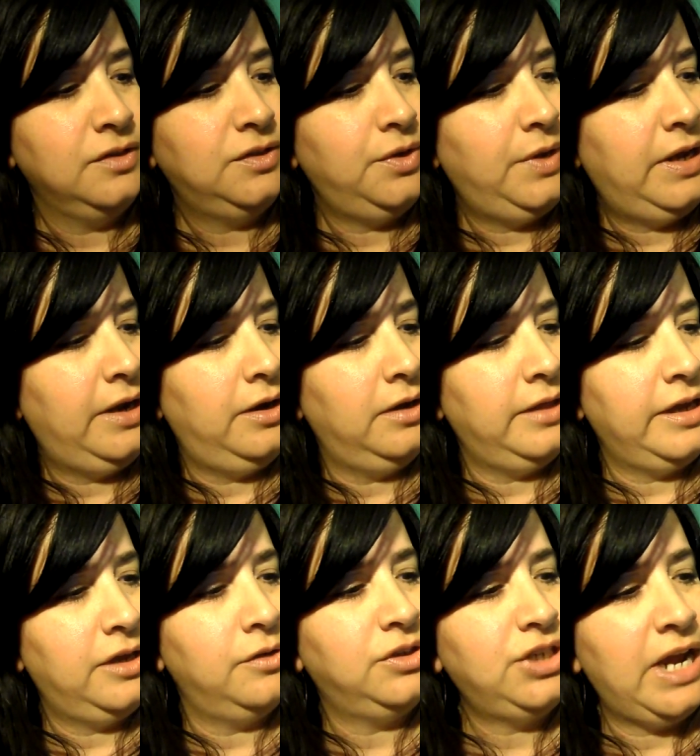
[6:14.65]
So here,
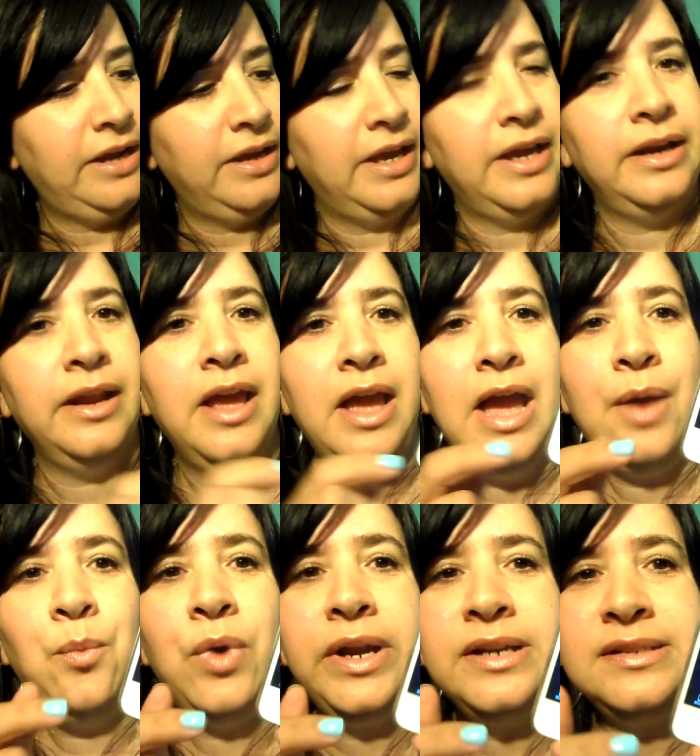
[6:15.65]
like you check in,
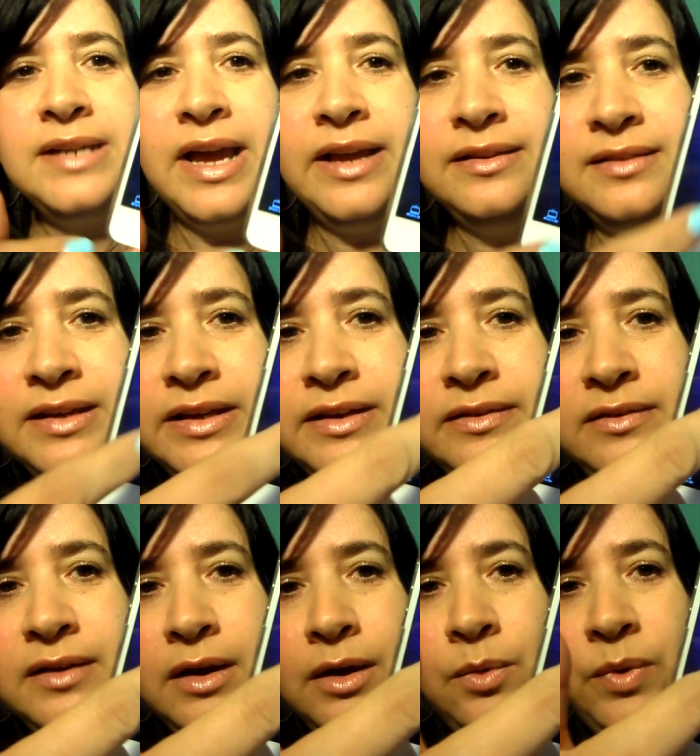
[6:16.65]
and what it does
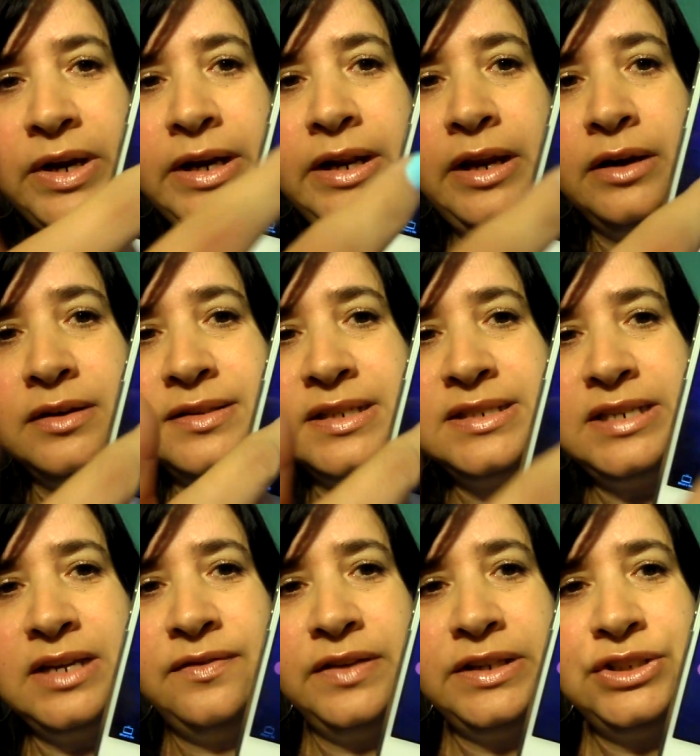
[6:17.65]
is when it hears the
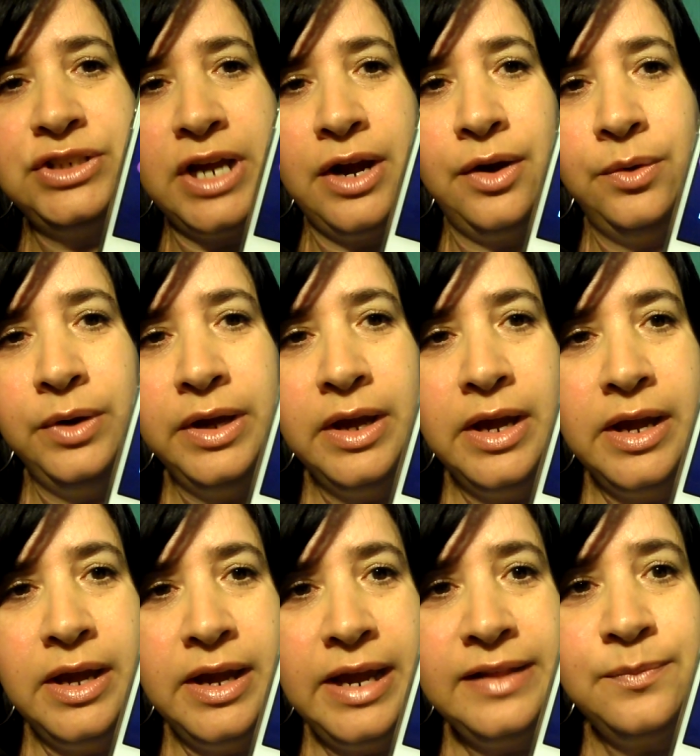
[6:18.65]
TV show,
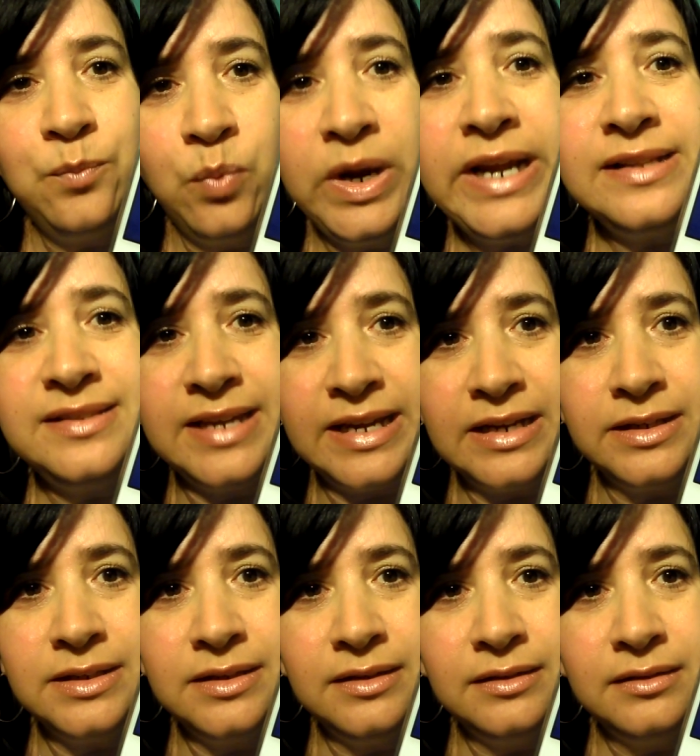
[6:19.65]
it reads
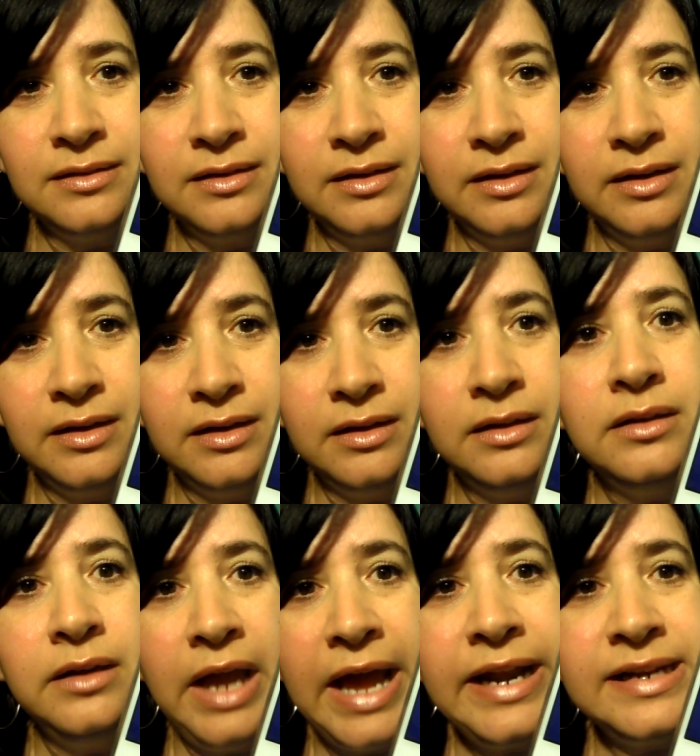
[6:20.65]
it
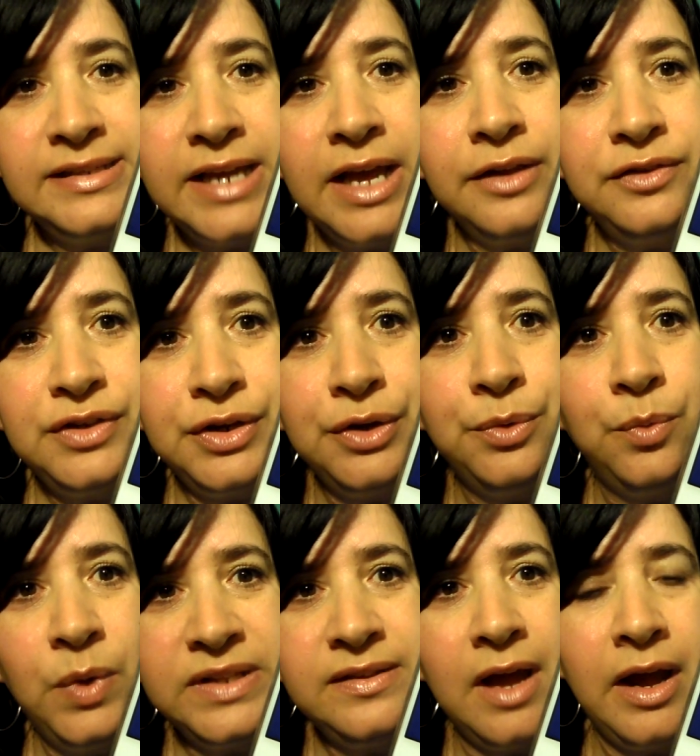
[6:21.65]
and it tells you
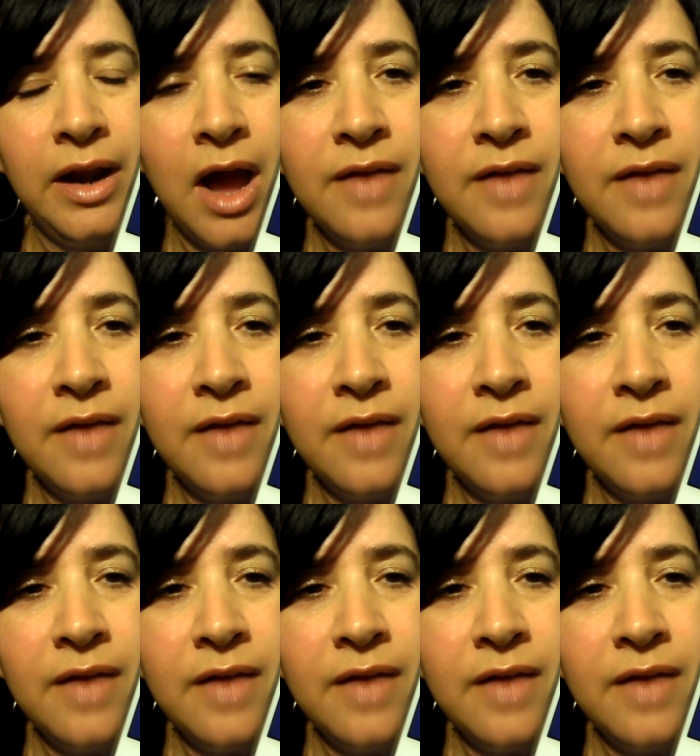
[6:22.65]
what's on.